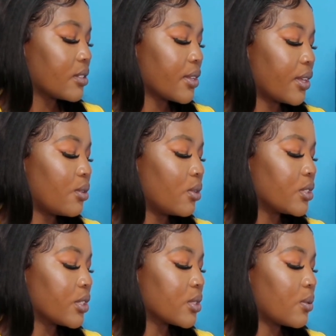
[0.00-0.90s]
So you
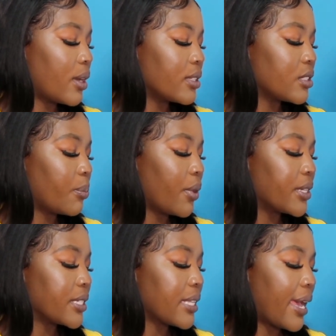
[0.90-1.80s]
don't just want to
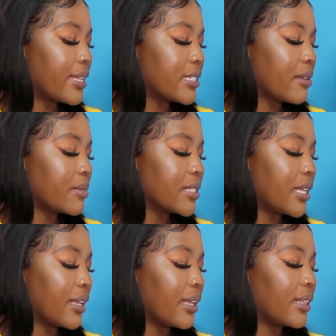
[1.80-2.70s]
purchase items
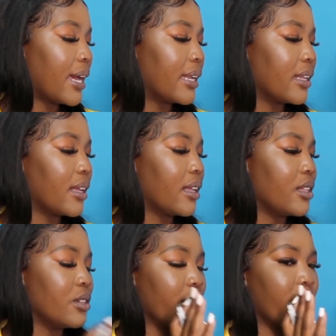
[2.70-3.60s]
thinking that
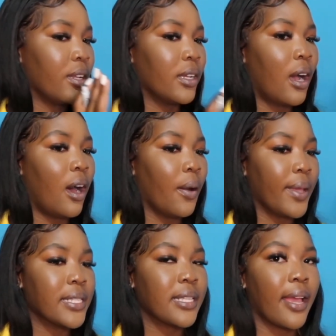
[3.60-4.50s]
you're gonna
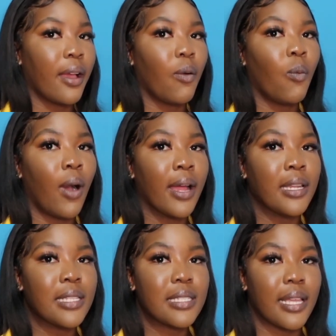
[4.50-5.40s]
always get
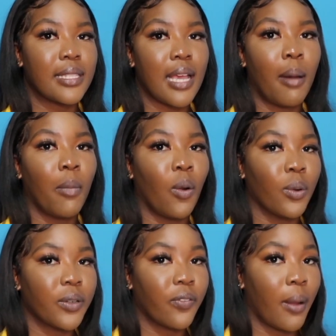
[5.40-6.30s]
one set
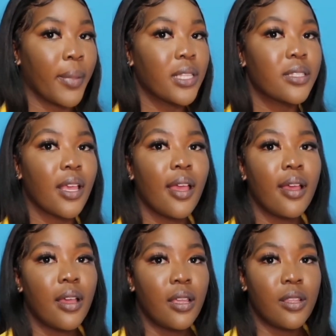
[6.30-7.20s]
amount from it.
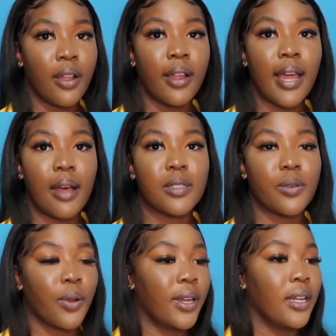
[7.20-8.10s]
You're gonna have
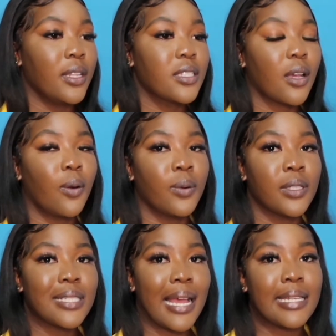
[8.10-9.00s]
to run
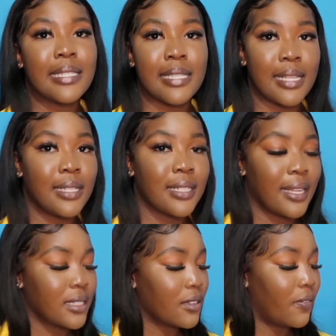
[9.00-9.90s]
discounts and sales
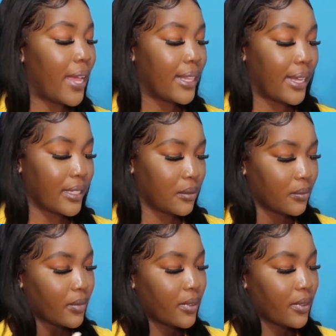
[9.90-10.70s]
and stuff like that.